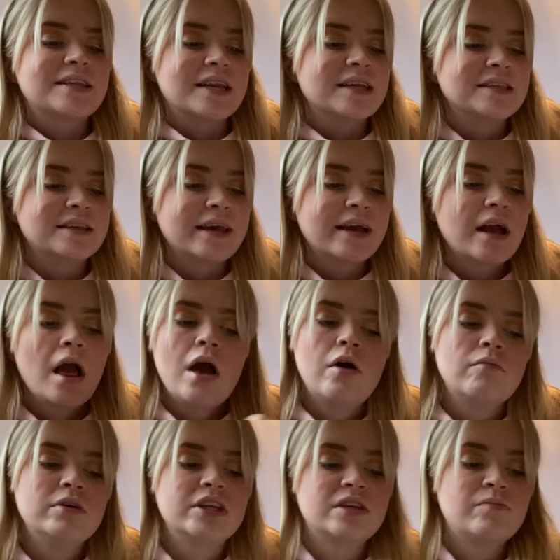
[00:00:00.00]
listening,
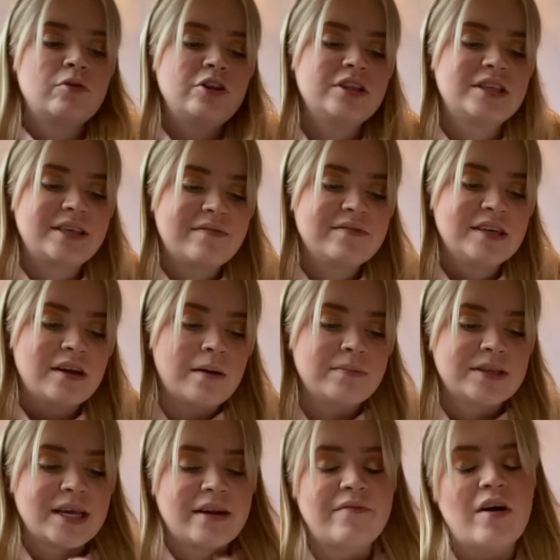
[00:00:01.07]
which is more than seventy-nine
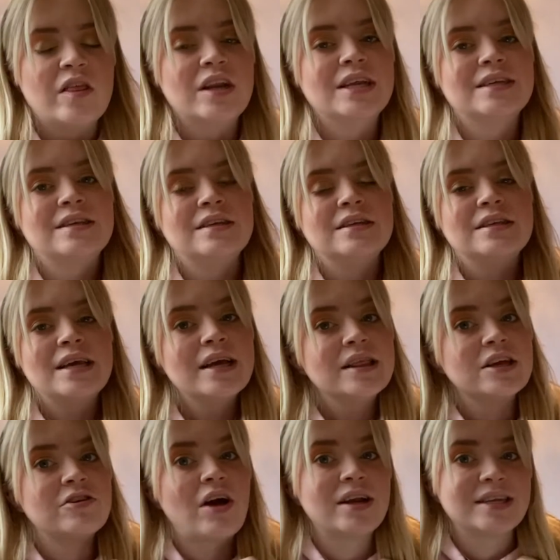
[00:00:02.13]
percent of other listeners in
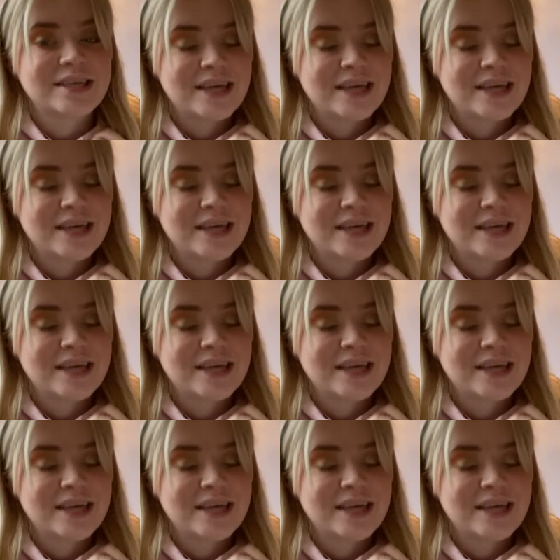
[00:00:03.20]
the United